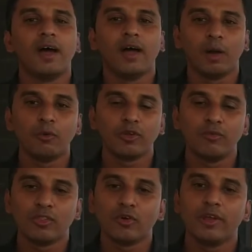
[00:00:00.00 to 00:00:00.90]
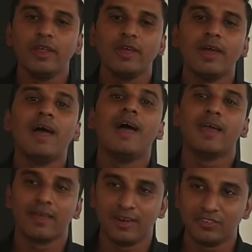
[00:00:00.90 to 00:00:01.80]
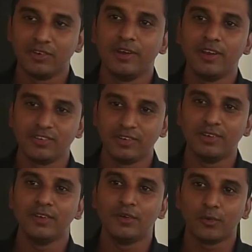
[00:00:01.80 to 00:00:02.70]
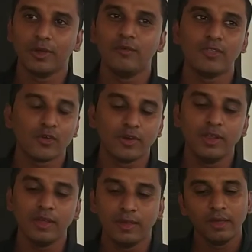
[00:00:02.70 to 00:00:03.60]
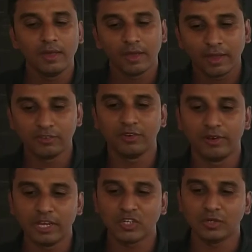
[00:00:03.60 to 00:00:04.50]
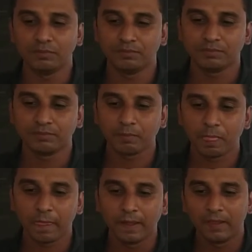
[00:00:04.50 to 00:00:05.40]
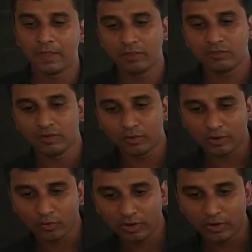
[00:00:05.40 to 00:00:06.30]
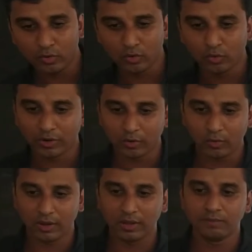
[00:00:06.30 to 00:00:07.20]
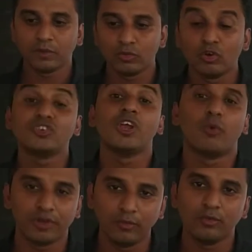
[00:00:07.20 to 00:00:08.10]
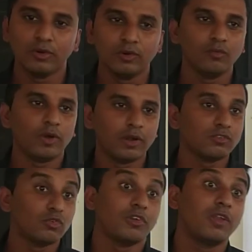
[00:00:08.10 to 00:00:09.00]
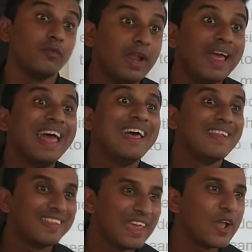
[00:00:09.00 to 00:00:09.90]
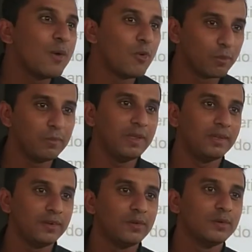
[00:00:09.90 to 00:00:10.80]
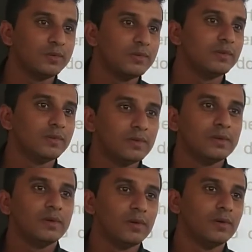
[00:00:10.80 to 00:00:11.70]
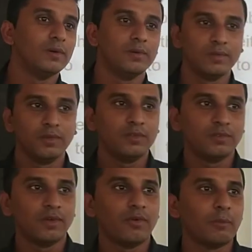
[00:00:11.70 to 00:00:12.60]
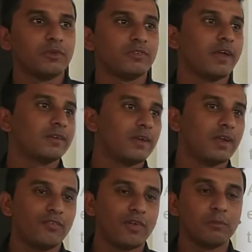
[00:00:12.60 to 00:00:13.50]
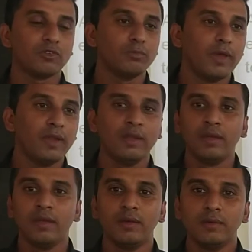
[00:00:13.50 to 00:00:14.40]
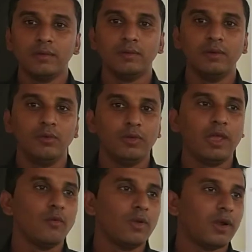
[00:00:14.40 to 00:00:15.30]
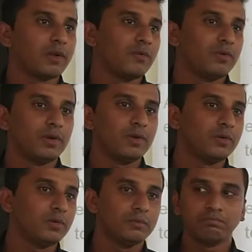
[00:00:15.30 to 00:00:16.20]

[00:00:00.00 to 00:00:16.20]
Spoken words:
abort it without any consideration, okay, without any consideration. That is what you call due to what you call a social motive. What does society will think about me? Oh, this is the famous actor or famous man. You gave a lot of